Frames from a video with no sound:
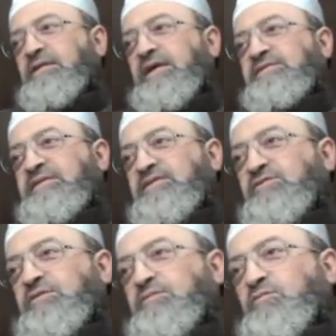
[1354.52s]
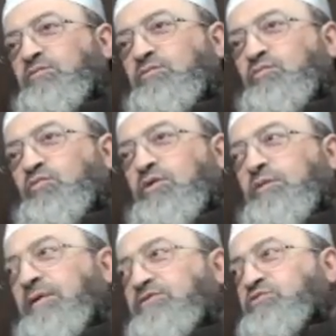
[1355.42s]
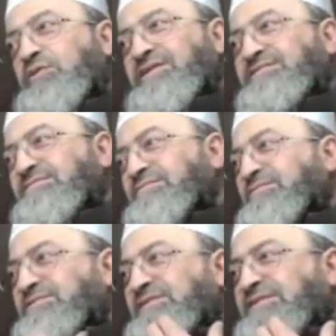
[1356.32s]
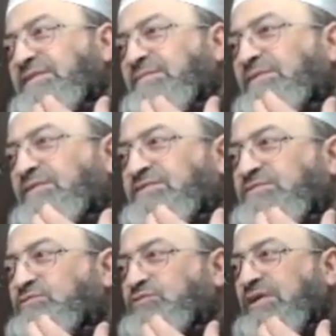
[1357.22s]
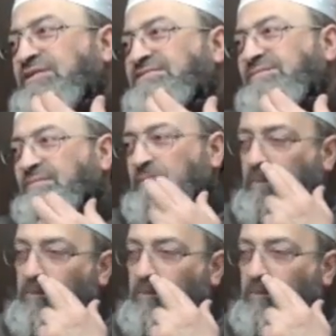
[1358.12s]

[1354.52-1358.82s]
Then I said to him, what about Judaism? He said he belongs to Judaism.